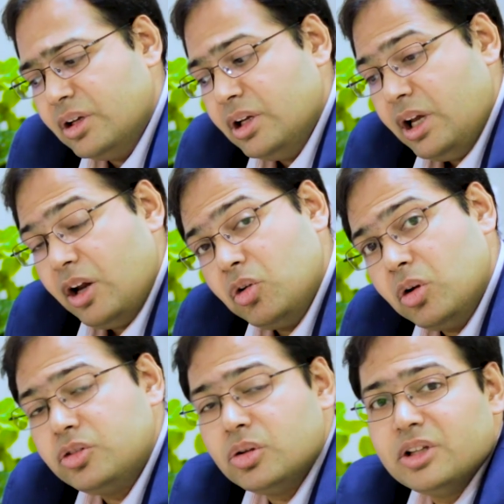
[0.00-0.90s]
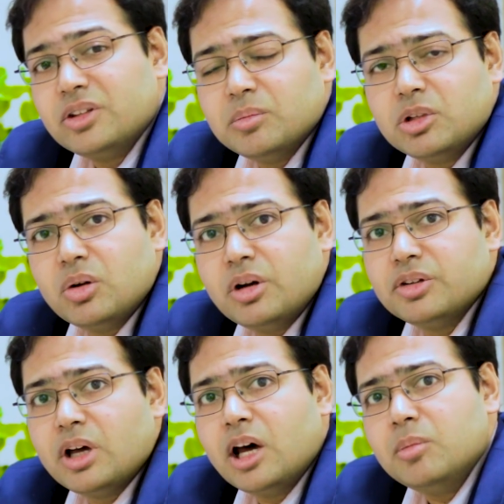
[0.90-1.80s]
And also there's something called
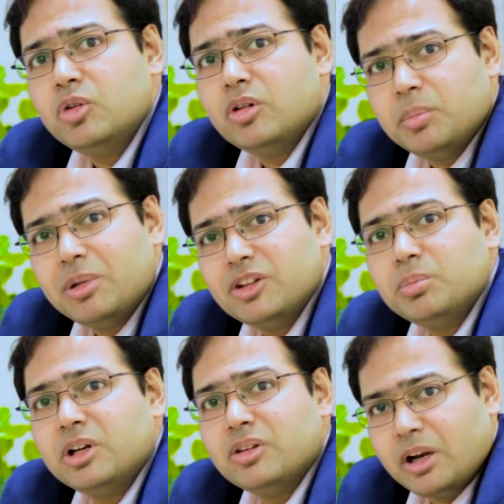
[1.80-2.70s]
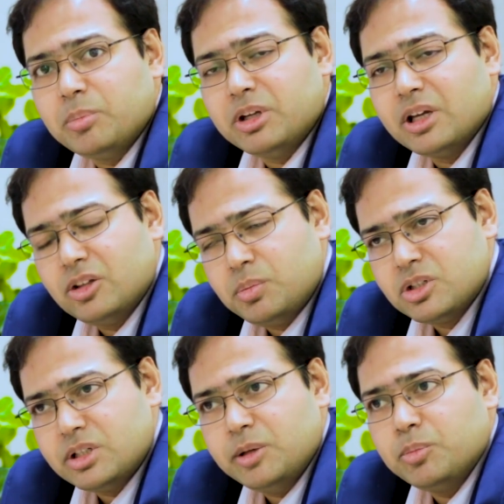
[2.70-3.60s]
as the hormone replacement therapy,
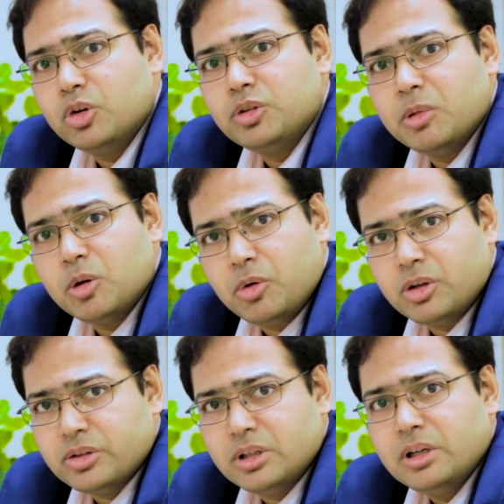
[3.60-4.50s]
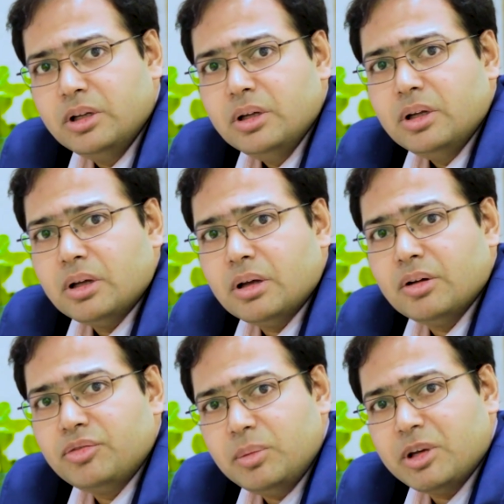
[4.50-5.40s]
especially in
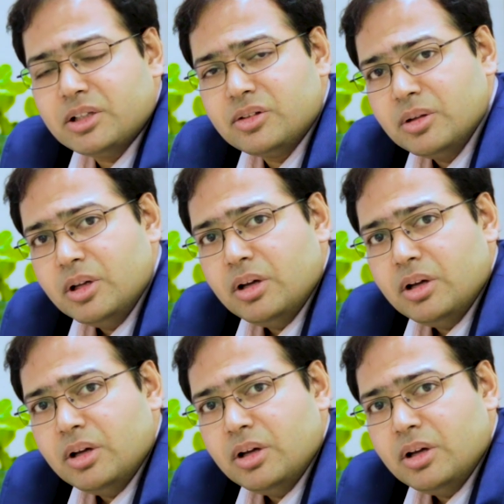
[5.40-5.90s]
postmenopausal females